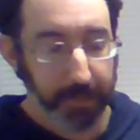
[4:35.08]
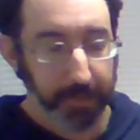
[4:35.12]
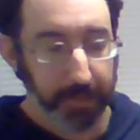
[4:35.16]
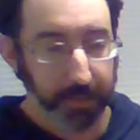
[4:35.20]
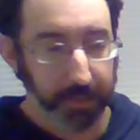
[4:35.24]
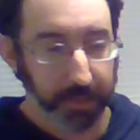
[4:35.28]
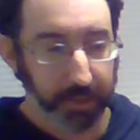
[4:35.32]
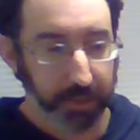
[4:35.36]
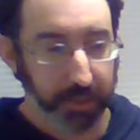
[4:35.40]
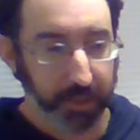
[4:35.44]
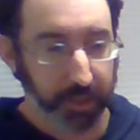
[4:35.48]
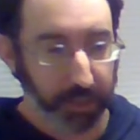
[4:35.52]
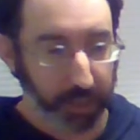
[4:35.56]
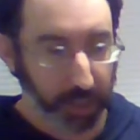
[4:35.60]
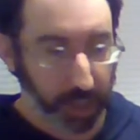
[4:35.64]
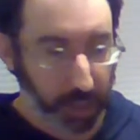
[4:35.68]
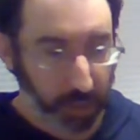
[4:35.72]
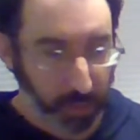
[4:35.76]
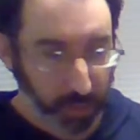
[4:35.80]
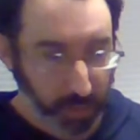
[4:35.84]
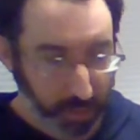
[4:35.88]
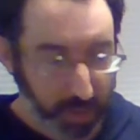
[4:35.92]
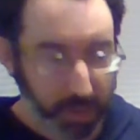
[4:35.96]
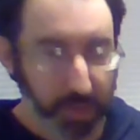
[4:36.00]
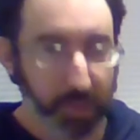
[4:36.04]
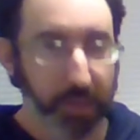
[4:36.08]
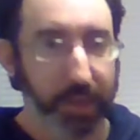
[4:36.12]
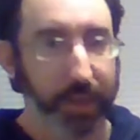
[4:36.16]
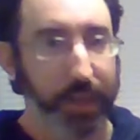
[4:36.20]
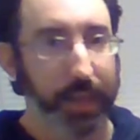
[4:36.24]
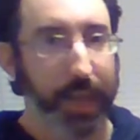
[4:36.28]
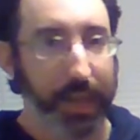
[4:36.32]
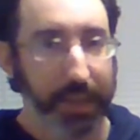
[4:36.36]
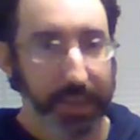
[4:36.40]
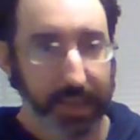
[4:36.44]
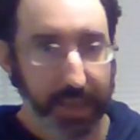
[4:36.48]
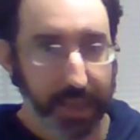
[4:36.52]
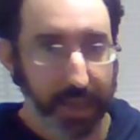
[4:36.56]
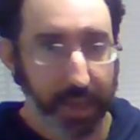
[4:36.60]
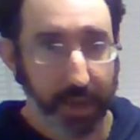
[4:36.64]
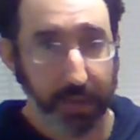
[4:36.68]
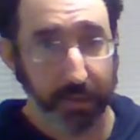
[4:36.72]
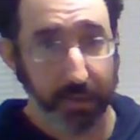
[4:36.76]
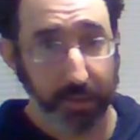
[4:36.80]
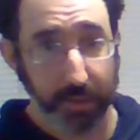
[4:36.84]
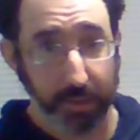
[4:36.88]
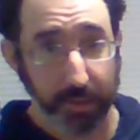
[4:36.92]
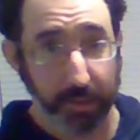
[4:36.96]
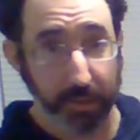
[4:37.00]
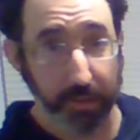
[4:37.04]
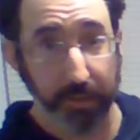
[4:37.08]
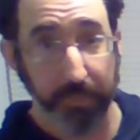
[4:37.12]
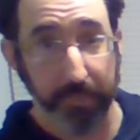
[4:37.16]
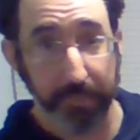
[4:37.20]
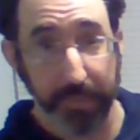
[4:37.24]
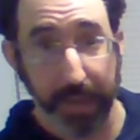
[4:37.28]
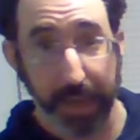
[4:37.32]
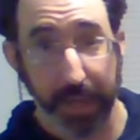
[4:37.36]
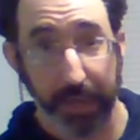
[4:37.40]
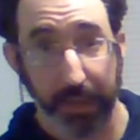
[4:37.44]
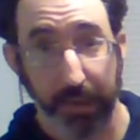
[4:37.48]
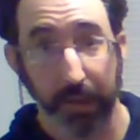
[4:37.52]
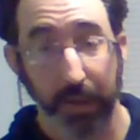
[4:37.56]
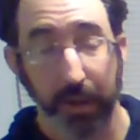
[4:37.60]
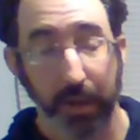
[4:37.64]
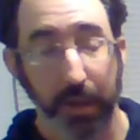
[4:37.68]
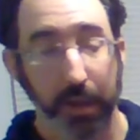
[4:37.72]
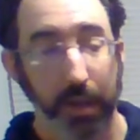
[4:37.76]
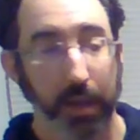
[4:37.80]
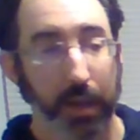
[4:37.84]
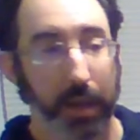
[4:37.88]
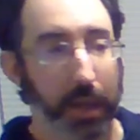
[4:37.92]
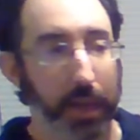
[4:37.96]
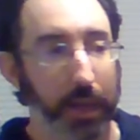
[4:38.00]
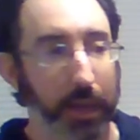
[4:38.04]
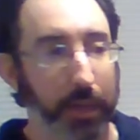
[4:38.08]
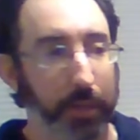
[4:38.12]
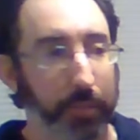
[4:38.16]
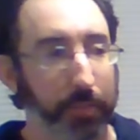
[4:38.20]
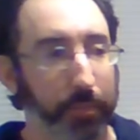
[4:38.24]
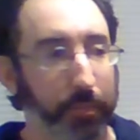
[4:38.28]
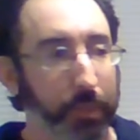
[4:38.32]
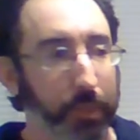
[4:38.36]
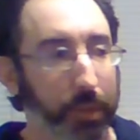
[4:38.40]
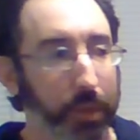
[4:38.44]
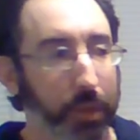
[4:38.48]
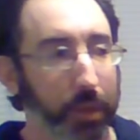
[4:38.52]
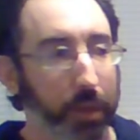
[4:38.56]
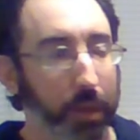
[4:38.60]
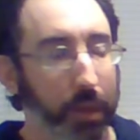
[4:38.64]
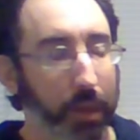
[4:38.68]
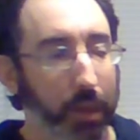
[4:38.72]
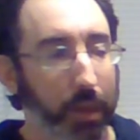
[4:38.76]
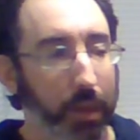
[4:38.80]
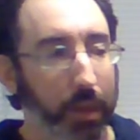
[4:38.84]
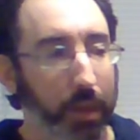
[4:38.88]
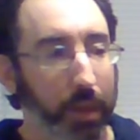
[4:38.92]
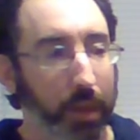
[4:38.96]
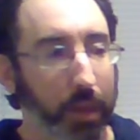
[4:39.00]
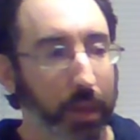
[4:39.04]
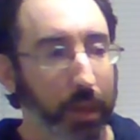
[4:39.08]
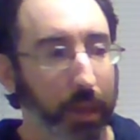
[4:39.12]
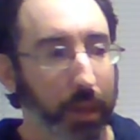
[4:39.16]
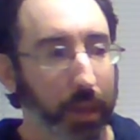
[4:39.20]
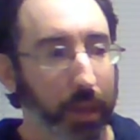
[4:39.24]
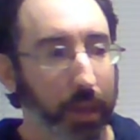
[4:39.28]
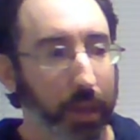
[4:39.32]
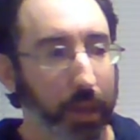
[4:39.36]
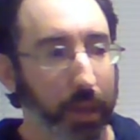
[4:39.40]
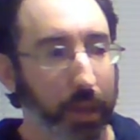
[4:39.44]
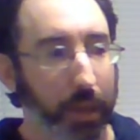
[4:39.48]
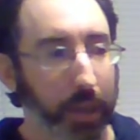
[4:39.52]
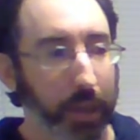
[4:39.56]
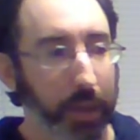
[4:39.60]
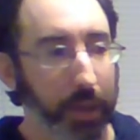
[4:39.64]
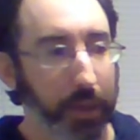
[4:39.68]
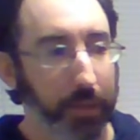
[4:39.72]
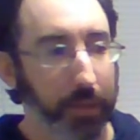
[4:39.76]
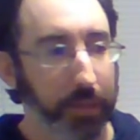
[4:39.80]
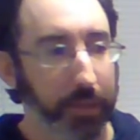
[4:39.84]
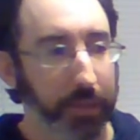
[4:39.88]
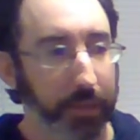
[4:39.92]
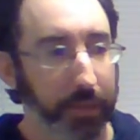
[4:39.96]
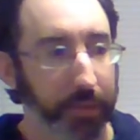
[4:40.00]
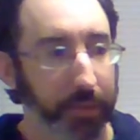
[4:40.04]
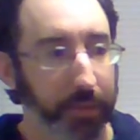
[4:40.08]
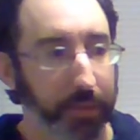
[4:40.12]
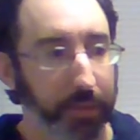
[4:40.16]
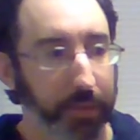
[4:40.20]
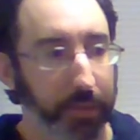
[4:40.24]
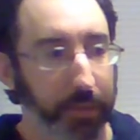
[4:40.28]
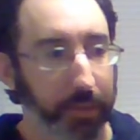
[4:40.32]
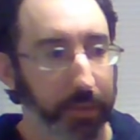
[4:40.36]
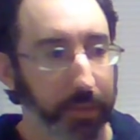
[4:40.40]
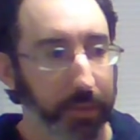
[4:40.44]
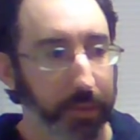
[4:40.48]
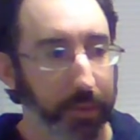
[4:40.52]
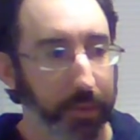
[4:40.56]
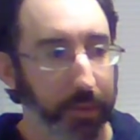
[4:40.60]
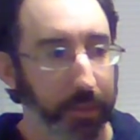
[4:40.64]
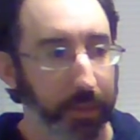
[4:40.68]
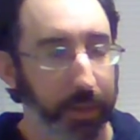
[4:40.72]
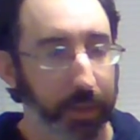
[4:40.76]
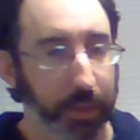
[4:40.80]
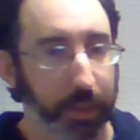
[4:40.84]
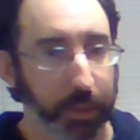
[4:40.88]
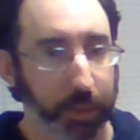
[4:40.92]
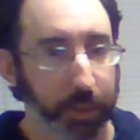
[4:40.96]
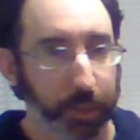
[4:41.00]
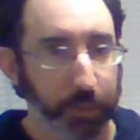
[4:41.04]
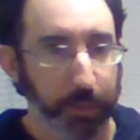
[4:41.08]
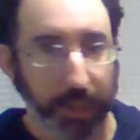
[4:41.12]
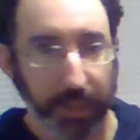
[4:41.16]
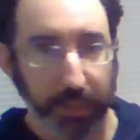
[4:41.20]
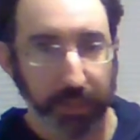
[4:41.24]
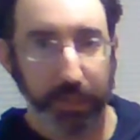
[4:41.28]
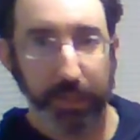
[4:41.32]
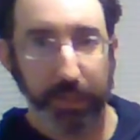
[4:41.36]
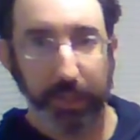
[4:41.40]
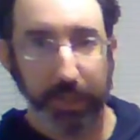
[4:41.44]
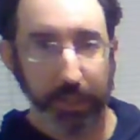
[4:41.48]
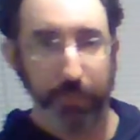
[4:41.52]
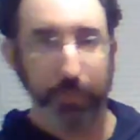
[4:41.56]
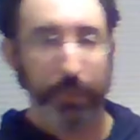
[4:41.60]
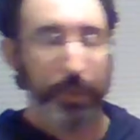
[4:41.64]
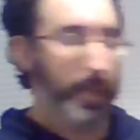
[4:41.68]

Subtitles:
The slower you can add the alcohol, the better. And especially at the